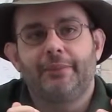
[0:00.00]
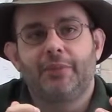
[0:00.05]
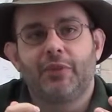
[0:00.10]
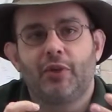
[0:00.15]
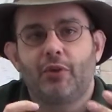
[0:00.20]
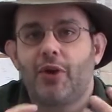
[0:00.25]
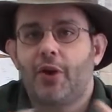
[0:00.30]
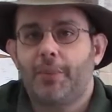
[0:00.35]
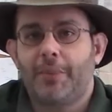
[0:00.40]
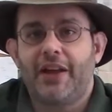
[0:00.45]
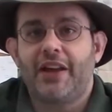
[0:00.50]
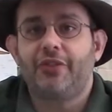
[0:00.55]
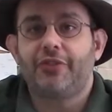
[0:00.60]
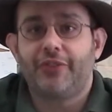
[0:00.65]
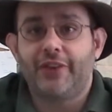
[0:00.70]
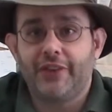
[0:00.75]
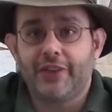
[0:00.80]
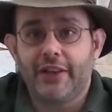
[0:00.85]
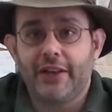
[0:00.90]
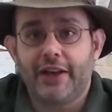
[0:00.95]
there are
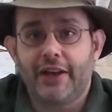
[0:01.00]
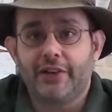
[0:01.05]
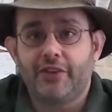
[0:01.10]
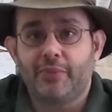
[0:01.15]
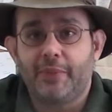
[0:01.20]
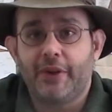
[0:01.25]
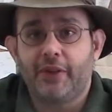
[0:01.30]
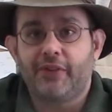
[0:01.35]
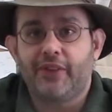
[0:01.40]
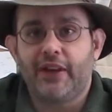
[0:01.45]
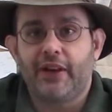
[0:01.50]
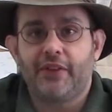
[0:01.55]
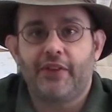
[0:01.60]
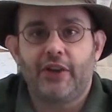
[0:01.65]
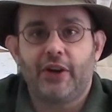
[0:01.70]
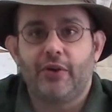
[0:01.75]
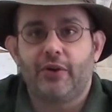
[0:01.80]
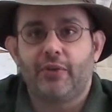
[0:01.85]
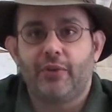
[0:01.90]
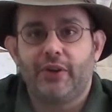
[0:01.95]
pet-friendly ice melts out
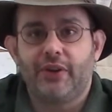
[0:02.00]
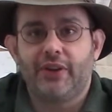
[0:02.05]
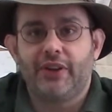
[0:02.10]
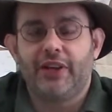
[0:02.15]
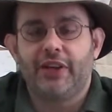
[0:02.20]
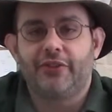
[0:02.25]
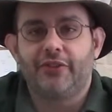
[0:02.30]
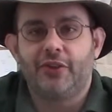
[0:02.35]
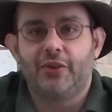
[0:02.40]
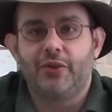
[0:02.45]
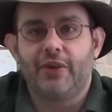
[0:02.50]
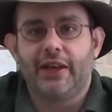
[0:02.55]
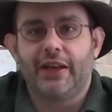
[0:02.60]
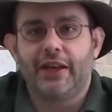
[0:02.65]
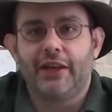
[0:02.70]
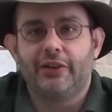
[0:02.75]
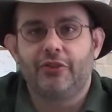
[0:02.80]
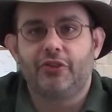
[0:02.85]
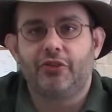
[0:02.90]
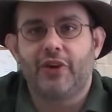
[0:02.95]
there, and really if you
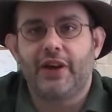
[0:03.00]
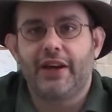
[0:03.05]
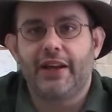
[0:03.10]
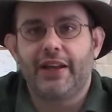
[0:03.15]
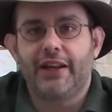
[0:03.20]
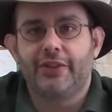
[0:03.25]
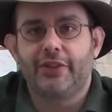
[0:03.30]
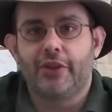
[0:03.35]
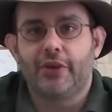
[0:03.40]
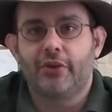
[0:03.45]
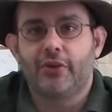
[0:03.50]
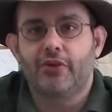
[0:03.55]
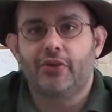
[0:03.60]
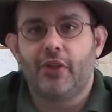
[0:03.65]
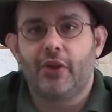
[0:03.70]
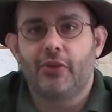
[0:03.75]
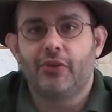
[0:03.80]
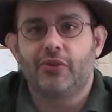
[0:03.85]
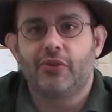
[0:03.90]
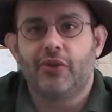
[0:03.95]
can try to get
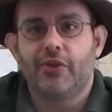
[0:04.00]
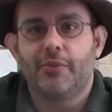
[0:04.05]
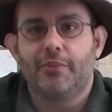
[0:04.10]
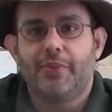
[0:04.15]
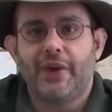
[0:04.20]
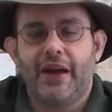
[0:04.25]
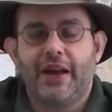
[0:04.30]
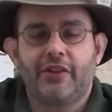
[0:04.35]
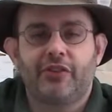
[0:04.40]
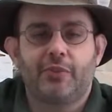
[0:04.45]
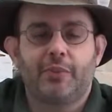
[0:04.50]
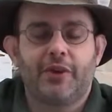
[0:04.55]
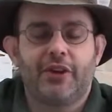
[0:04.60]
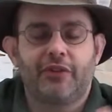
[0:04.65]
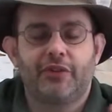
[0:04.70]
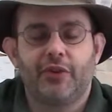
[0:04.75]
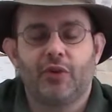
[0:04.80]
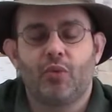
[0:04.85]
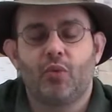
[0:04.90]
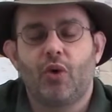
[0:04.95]
those are the best. But
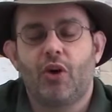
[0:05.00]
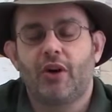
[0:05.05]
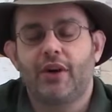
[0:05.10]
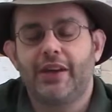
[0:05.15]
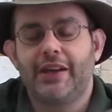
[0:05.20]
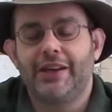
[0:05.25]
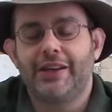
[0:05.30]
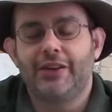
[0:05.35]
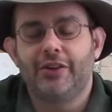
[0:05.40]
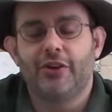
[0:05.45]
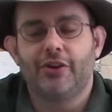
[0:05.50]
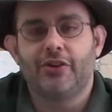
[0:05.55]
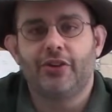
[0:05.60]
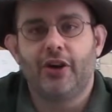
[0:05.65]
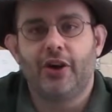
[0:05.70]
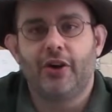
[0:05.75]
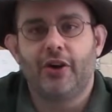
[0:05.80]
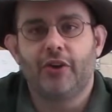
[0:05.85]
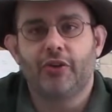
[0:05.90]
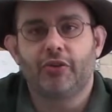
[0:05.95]
if you're walking your
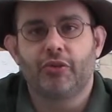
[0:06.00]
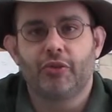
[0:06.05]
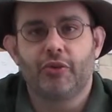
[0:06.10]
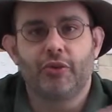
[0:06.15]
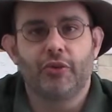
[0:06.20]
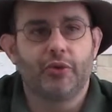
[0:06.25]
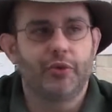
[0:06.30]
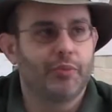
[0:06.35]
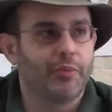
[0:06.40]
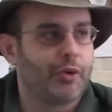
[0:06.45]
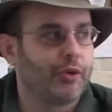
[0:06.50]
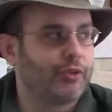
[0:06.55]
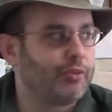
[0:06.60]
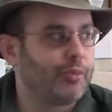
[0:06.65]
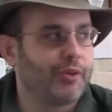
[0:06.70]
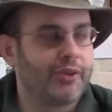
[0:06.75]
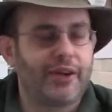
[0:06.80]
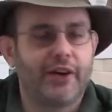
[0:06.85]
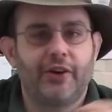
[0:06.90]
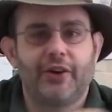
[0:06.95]
dog through
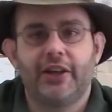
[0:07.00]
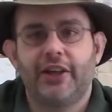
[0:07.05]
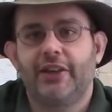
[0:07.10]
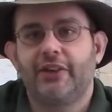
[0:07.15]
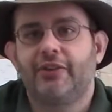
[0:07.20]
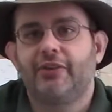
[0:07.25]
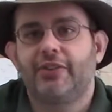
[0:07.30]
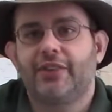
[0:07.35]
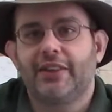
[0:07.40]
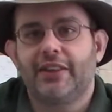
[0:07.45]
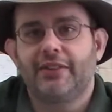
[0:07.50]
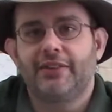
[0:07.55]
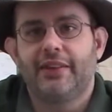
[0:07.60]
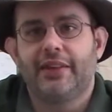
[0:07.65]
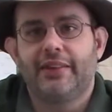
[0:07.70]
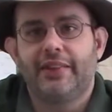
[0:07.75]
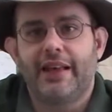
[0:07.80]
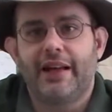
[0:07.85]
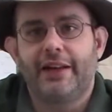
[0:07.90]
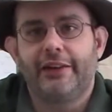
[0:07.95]
multiple areas and things
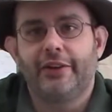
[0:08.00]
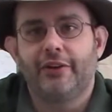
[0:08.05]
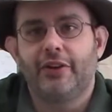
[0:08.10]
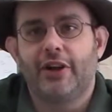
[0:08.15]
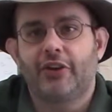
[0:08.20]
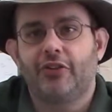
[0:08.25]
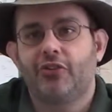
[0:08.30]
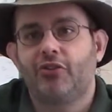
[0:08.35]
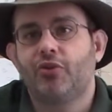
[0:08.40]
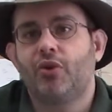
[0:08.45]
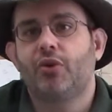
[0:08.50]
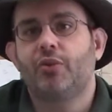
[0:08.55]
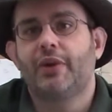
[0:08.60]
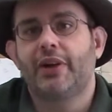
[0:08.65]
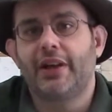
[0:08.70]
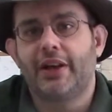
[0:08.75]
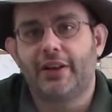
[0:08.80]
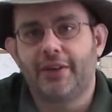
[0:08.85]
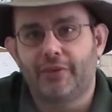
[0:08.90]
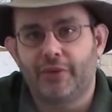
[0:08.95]
like that, and you're not sure
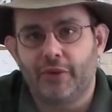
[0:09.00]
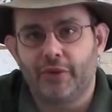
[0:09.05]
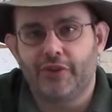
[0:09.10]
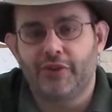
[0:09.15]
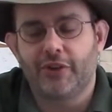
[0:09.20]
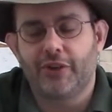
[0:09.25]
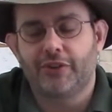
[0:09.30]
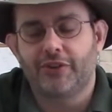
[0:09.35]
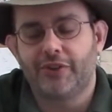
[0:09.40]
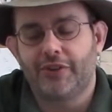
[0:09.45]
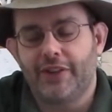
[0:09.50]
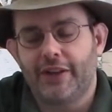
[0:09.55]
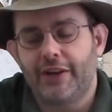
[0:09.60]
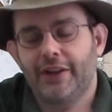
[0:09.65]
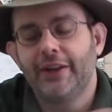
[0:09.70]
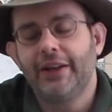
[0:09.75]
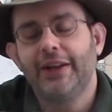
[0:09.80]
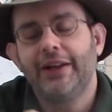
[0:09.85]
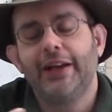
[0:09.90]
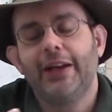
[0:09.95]
what kind of road salts are there,